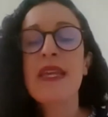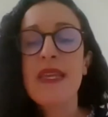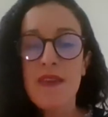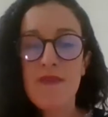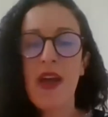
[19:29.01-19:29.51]

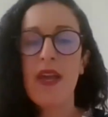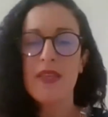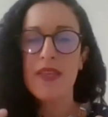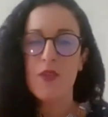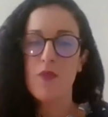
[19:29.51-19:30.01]
can
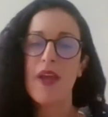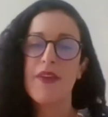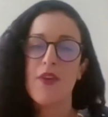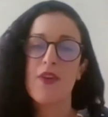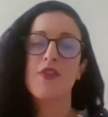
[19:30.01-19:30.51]
violate the right
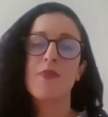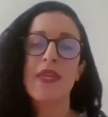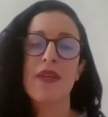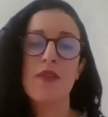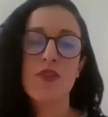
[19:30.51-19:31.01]
not to
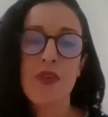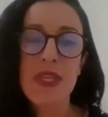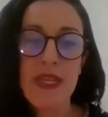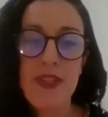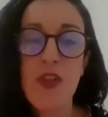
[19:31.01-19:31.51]
be ill-treated.